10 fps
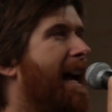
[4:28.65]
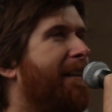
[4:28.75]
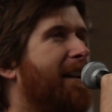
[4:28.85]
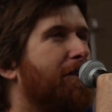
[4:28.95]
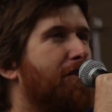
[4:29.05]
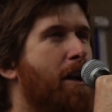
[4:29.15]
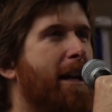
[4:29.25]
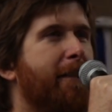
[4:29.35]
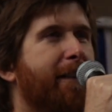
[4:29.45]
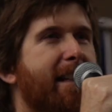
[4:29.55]
And the
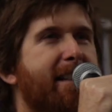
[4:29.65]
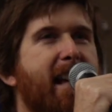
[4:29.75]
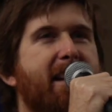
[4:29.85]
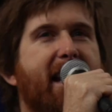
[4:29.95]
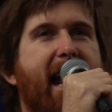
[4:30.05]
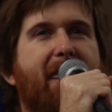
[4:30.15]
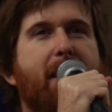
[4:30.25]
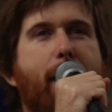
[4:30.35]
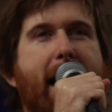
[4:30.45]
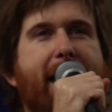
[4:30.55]
alternative is to get
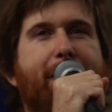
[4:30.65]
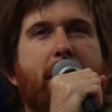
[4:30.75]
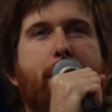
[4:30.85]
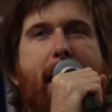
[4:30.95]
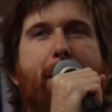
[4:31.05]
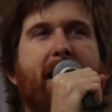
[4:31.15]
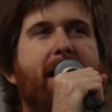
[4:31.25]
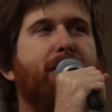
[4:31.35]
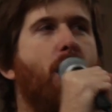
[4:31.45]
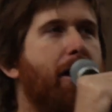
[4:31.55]
the money from the people that
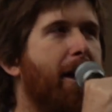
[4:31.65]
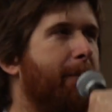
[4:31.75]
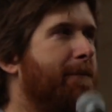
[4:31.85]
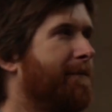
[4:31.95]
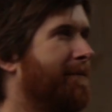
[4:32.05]
have got it.